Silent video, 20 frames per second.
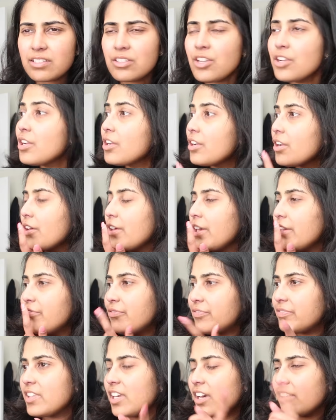No.
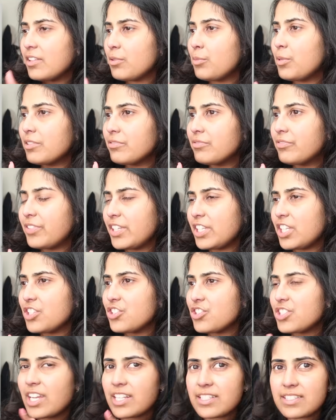If the other one
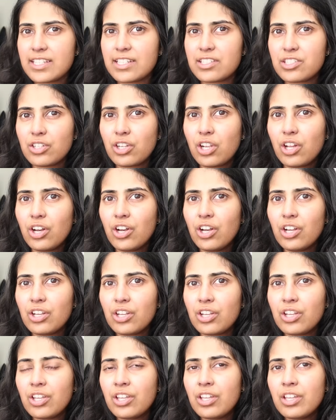finished at 6
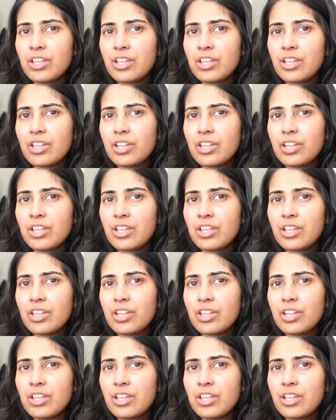o'clock,